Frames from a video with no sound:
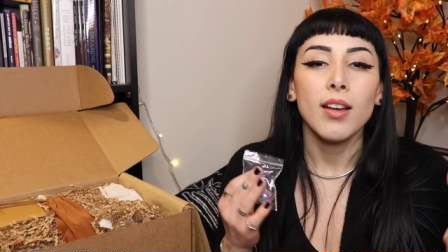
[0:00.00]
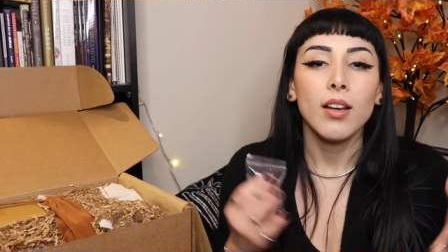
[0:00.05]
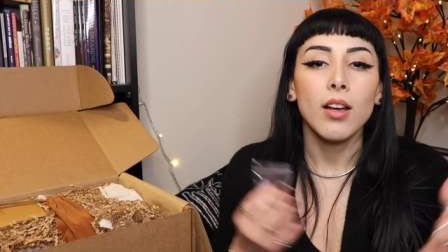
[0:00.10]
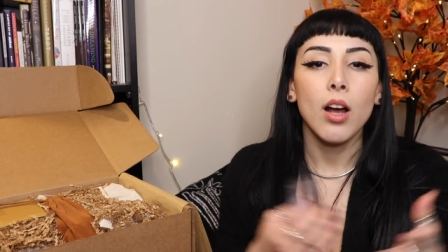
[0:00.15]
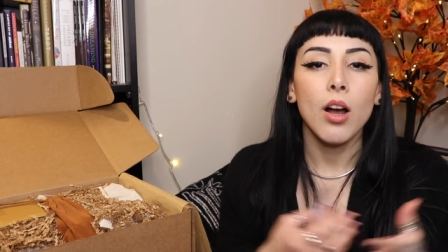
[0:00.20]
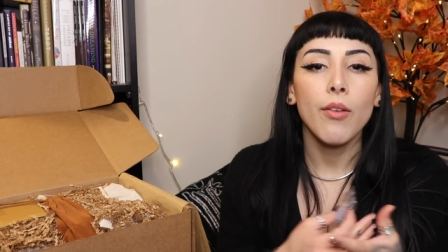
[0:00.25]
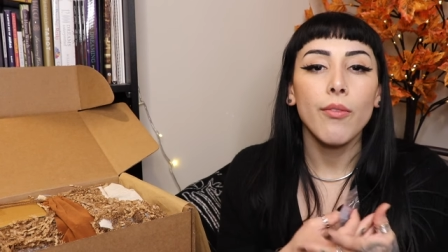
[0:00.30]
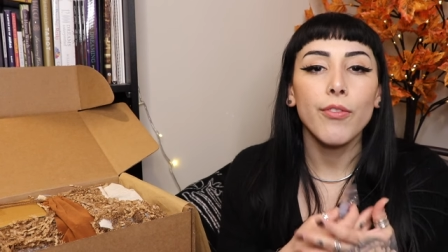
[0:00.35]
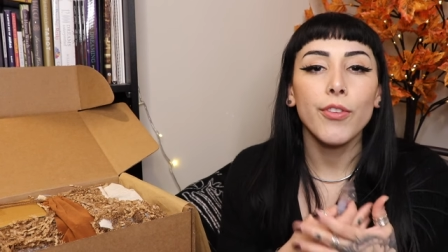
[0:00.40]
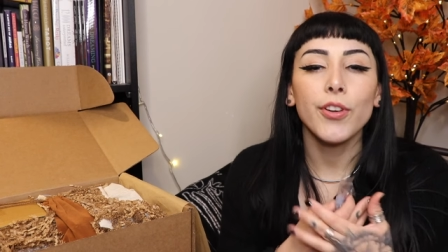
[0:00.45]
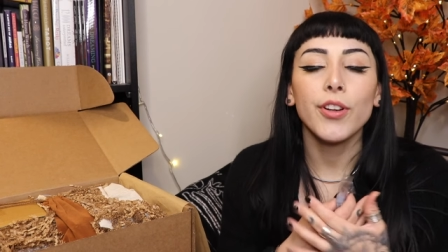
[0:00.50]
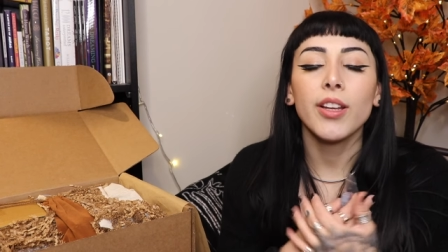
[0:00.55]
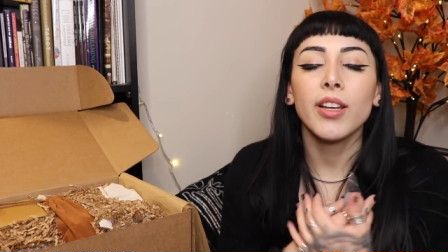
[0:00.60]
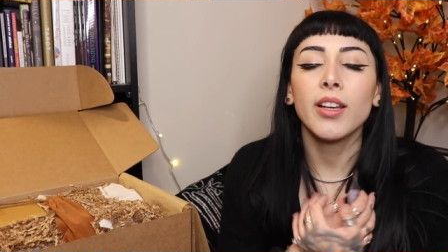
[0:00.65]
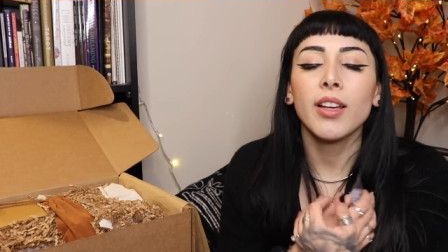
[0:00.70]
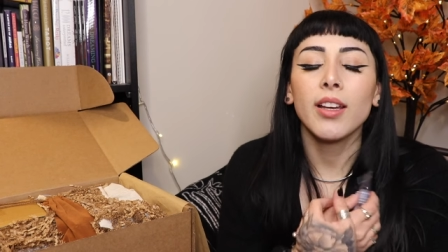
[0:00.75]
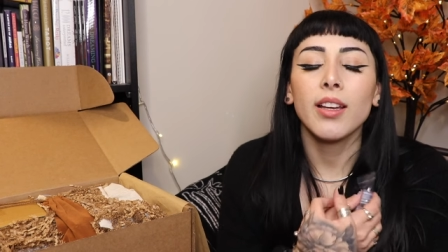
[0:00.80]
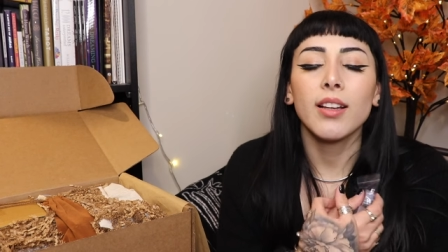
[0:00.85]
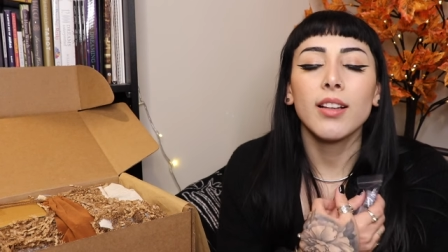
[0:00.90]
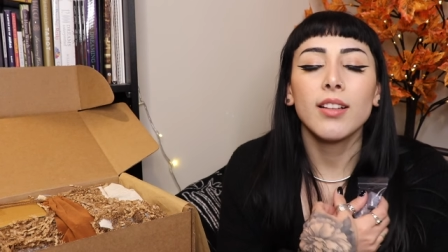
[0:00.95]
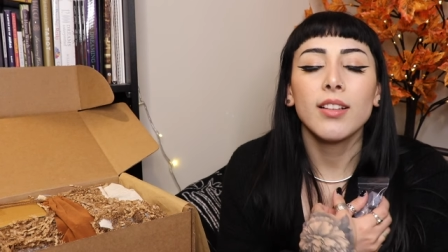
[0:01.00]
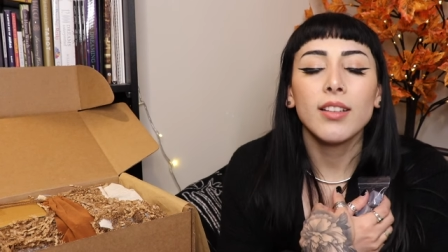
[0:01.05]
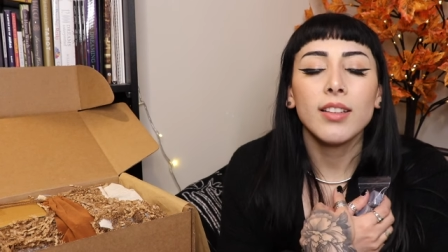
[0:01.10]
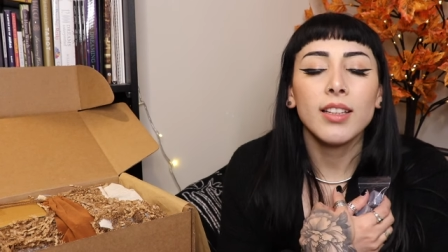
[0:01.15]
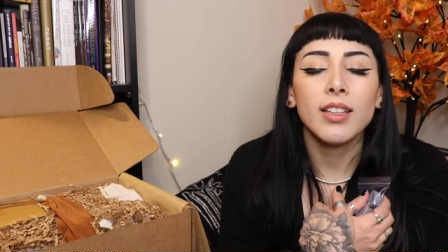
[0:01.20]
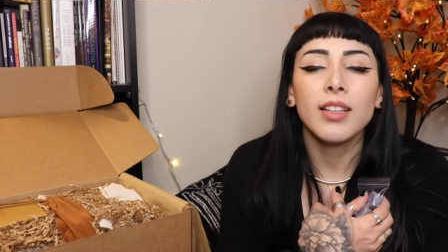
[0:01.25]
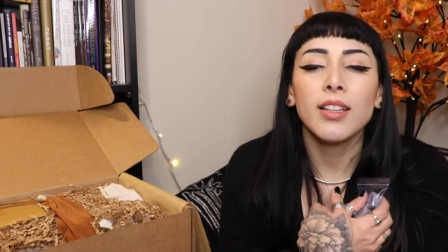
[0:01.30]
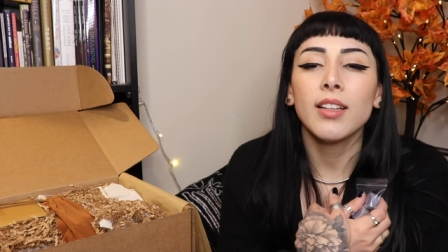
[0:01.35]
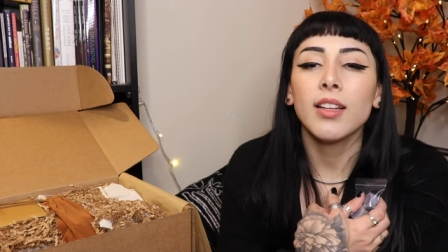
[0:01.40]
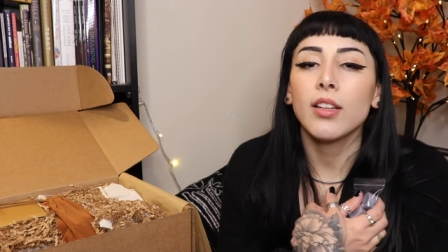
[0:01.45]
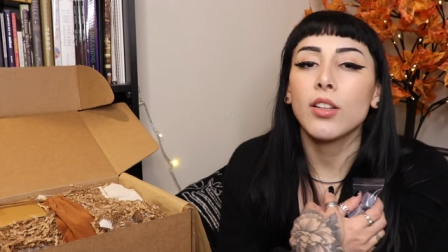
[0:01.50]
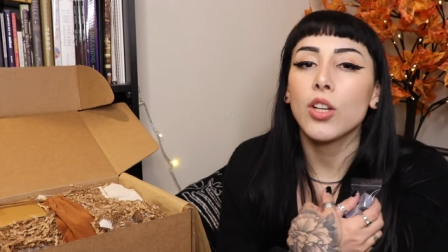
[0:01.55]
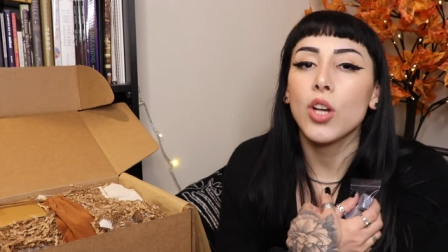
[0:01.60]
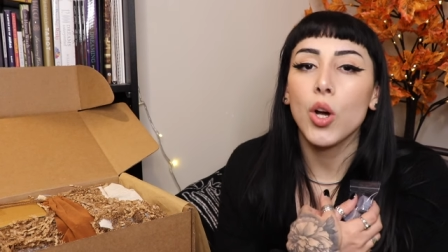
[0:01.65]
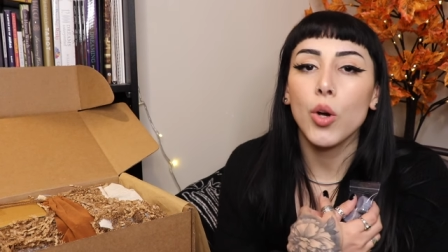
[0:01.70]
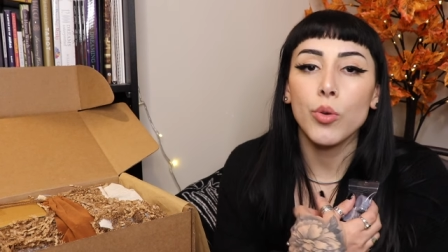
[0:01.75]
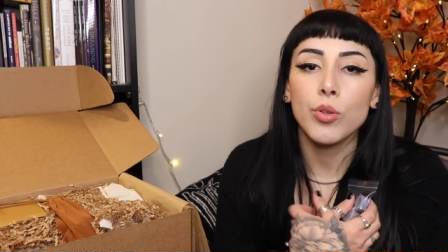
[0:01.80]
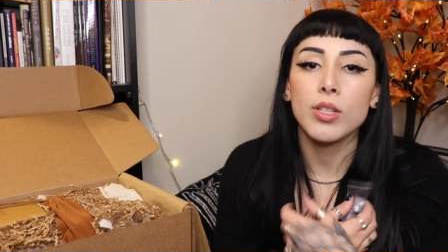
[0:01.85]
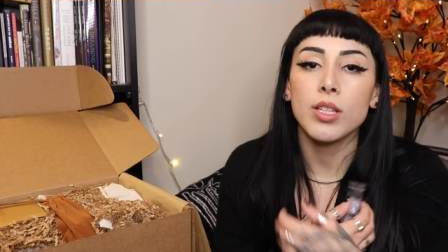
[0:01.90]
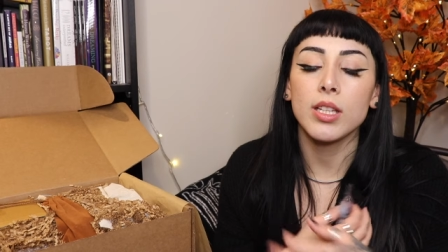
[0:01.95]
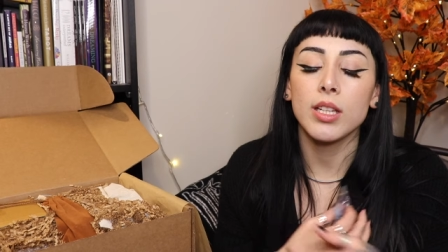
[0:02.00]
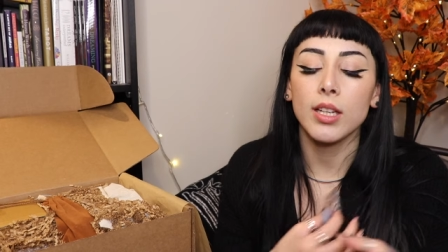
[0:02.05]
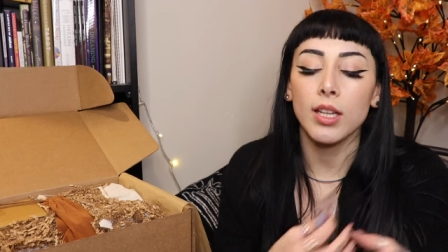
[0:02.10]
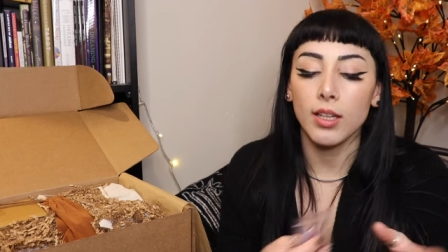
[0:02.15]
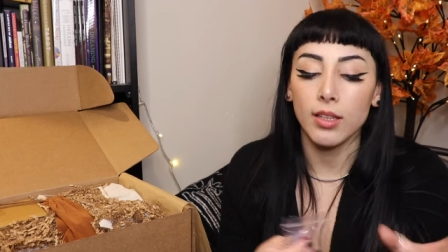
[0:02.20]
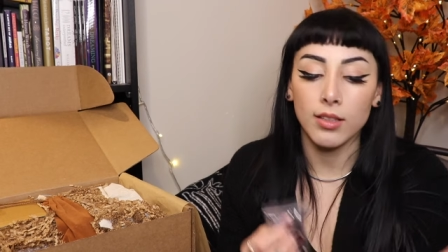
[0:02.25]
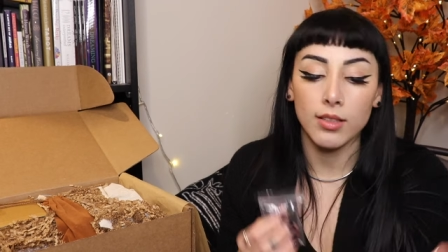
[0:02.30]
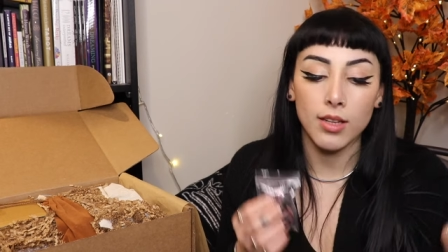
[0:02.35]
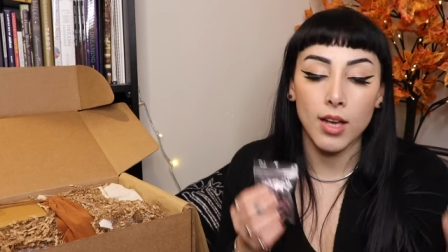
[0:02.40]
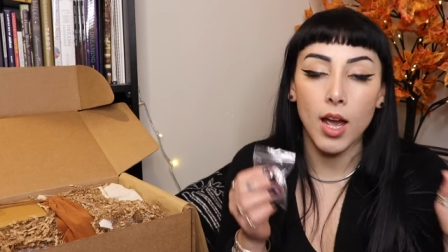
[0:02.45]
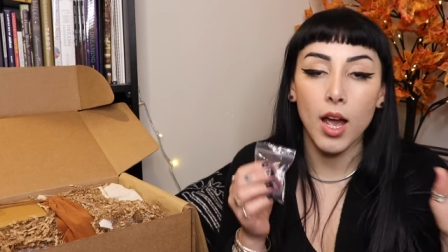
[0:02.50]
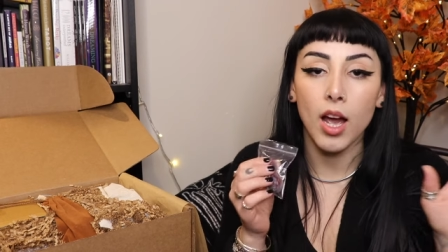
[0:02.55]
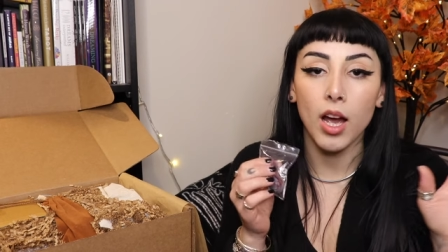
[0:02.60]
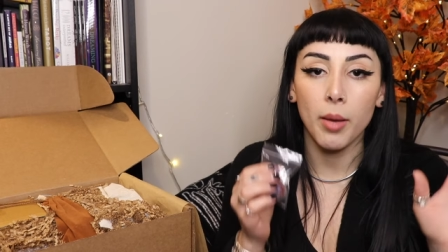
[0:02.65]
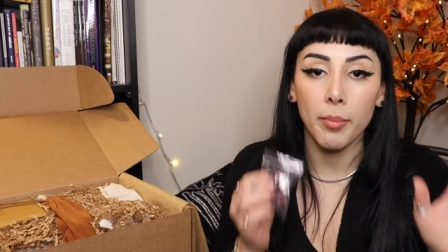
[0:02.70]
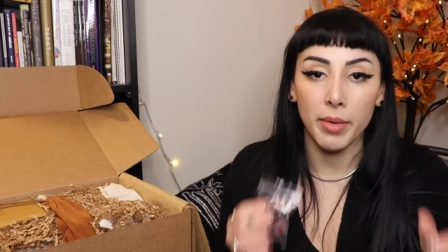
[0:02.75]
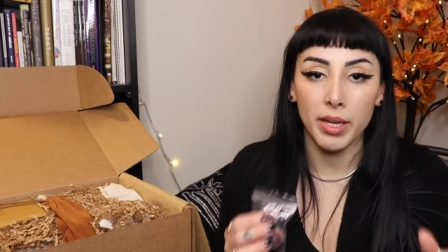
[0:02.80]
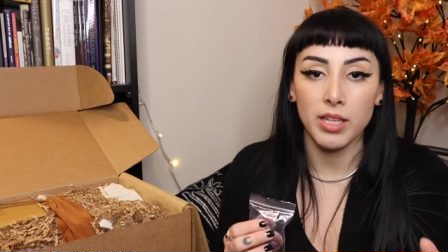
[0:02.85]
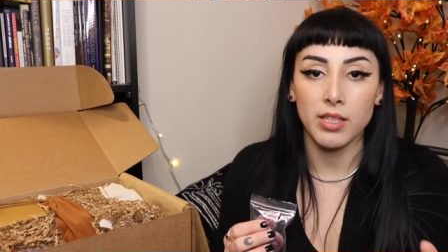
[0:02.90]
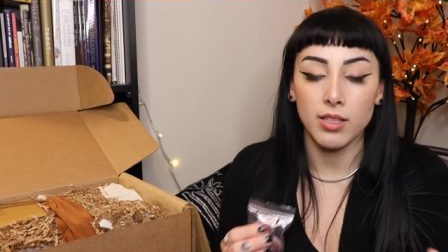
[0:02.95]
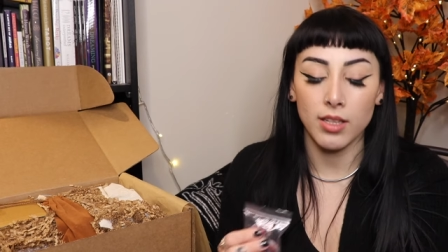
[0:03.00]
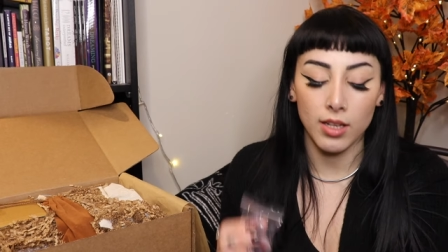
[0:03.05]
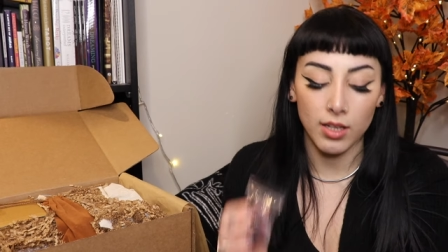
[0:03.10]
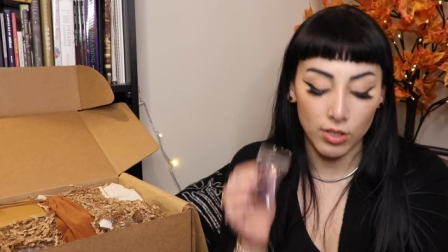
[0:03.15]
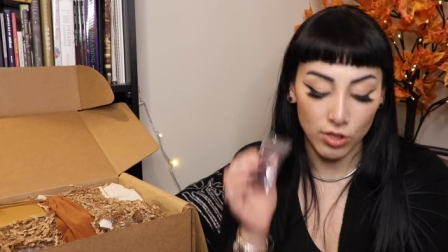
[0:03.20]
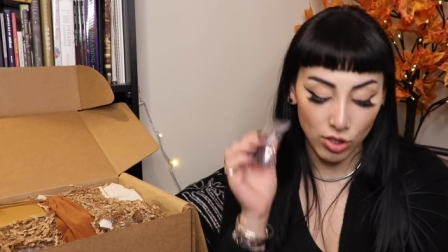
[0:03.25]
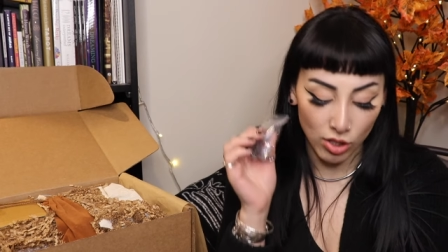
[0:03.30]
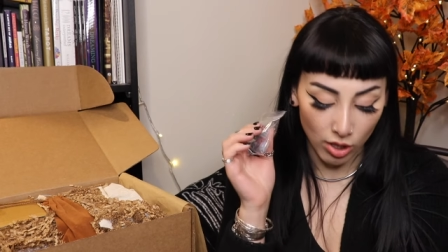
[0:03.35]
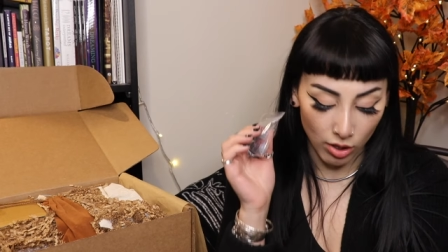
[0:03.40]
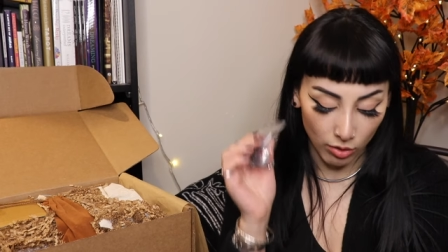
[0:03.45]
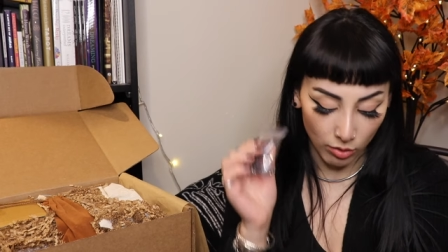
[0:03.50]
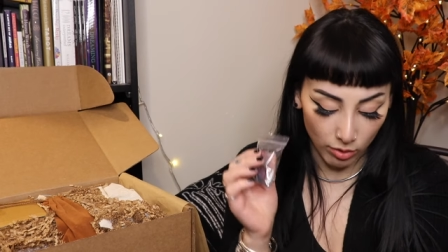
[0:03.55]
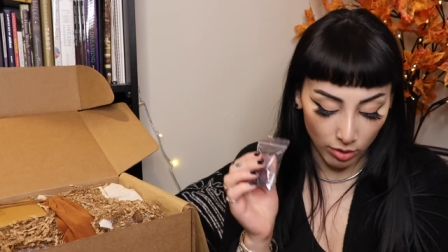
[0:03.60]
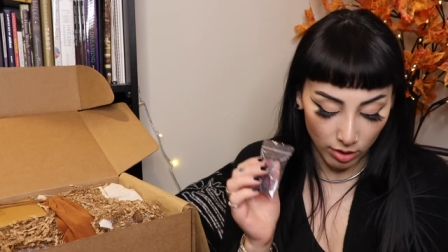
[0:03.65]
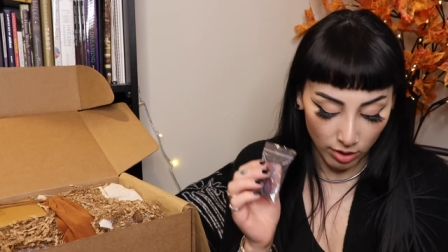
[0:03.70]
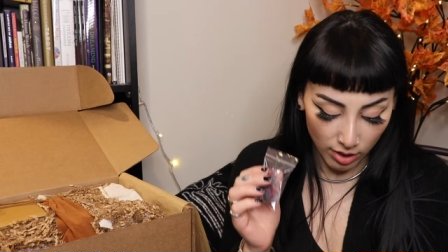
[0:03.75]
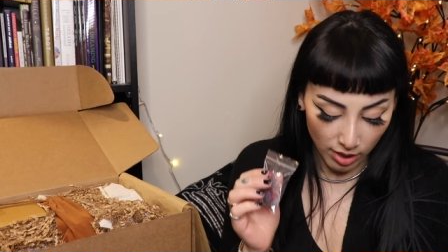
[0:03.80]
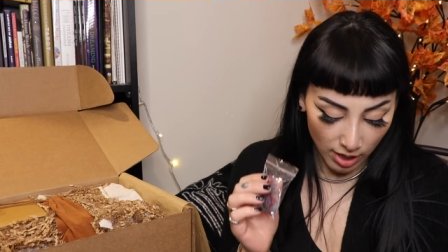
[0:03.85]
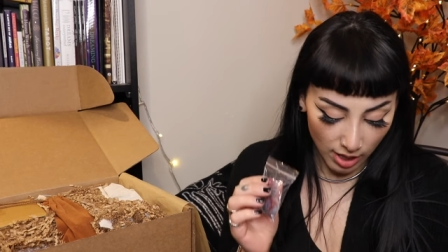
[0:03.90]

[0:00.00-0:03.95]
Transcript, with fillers: comforting and clean and cozy and amazing. So